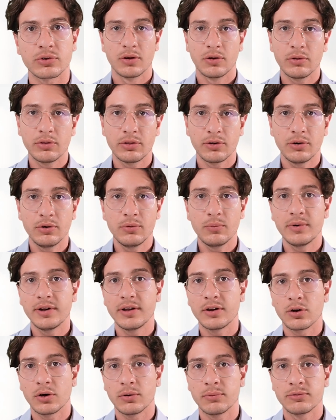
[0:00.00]
Although when
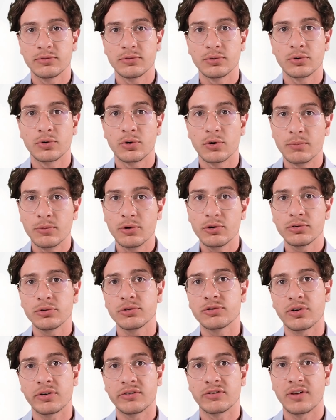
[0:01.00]
it comes to commercial
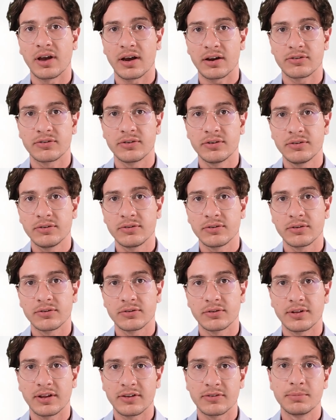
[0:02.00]
transactions,
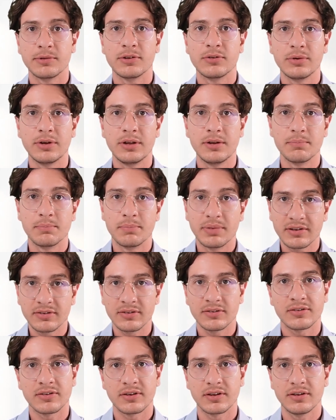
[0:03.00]
so that's between
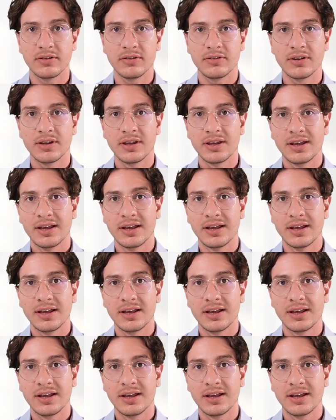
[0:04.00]
businesses,